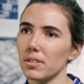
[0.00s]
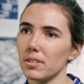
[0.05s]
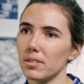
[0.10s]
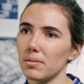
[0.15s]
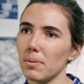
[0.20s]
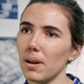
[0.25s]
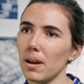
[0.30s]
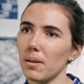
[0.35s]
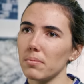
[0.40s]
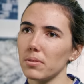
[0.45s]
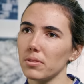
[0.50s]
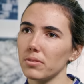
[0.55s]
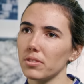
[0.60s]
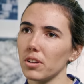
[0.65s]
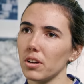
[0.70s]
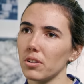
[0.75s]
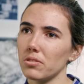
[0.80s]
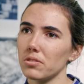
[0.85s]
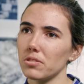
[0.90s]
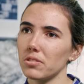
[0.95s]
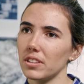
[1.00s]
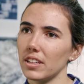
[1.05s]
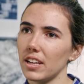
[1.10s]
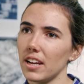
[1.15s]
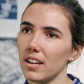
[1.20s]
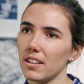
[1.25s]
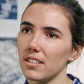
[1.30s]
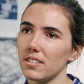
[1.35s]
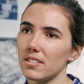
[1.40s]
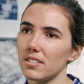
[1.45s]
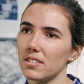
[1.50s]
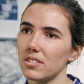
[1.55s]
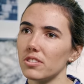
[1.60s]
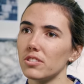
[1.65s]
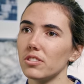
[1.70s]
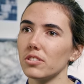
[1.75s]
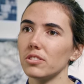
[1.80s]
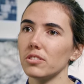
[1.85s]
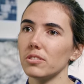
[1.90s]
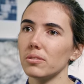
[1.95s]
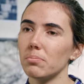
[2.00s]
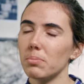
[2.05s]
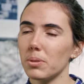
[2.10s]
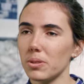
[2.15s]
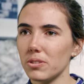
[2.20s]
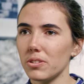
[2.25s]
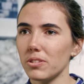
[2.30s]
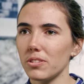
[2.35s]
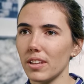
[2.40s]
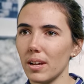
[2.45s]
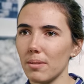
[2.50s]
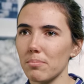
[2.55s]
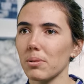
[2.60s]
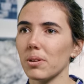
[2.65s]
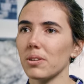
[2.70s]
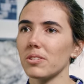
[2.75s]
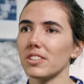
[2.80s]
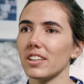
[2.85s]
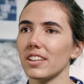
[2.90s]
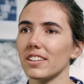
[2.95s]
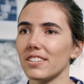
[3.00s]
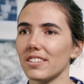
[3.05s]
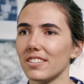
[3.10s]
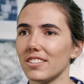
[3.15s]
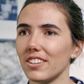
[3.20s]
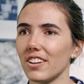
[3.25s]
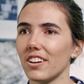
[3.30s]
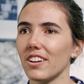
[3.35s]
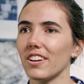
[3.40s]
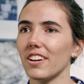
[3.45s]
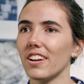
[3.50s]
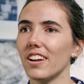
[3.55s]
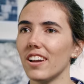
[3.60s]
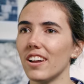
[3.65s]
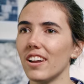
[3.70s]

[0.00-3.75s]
the Department of Culture and the Arts to pursue that project. So I'm